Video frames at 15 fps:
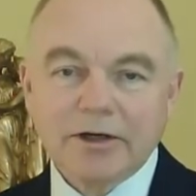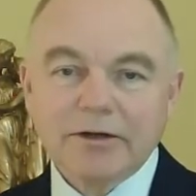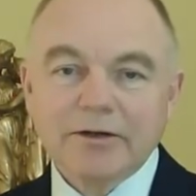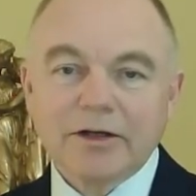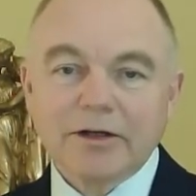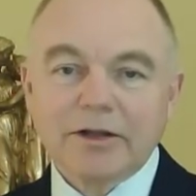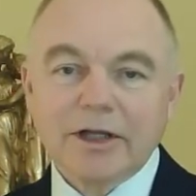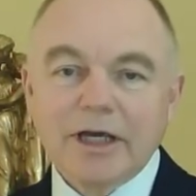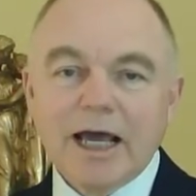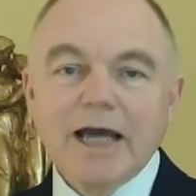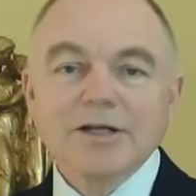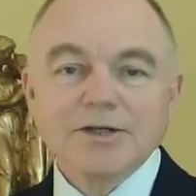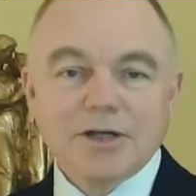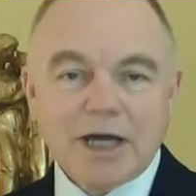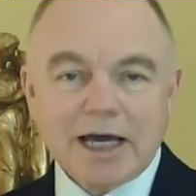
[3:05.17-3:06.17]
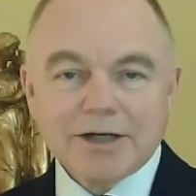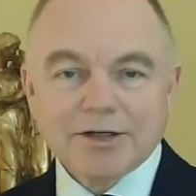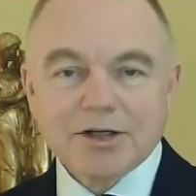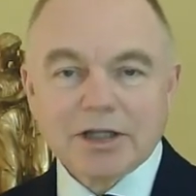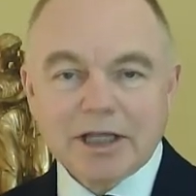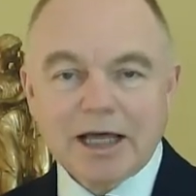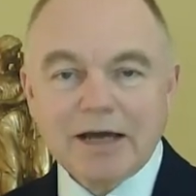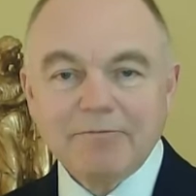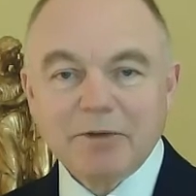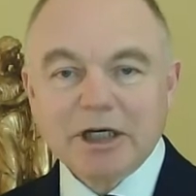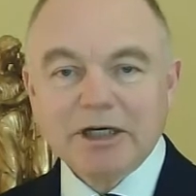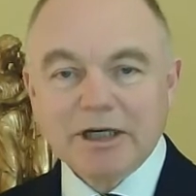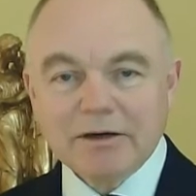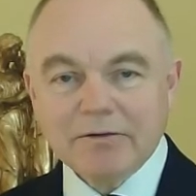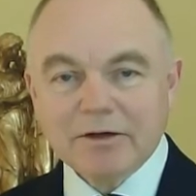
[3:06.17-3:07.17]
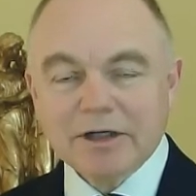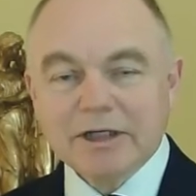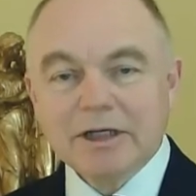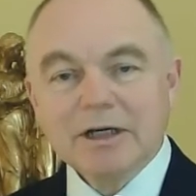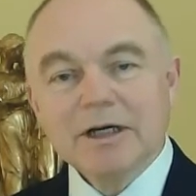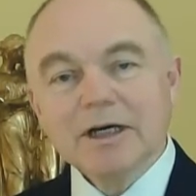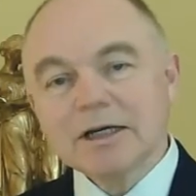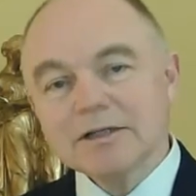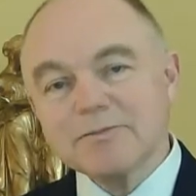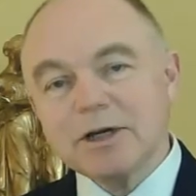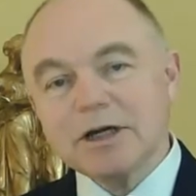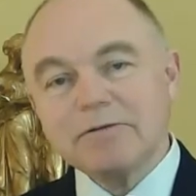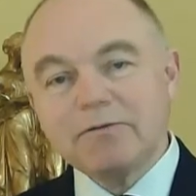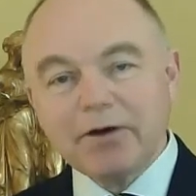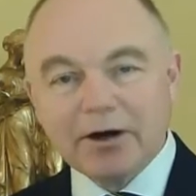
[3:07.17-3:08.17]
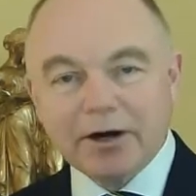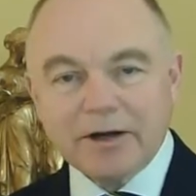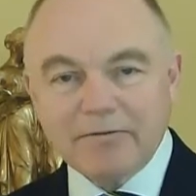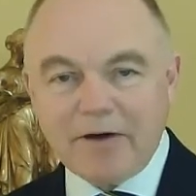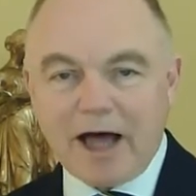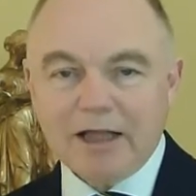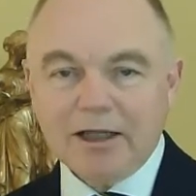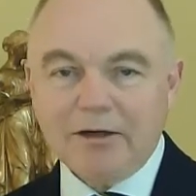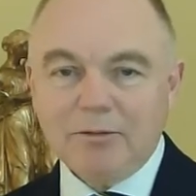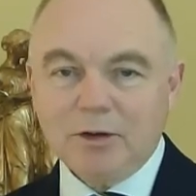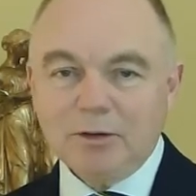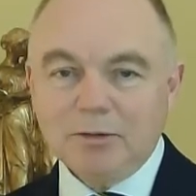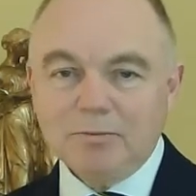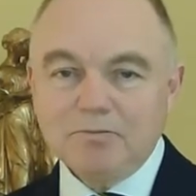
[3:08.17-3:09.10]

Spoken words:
that the education that they've been given has been very valuable.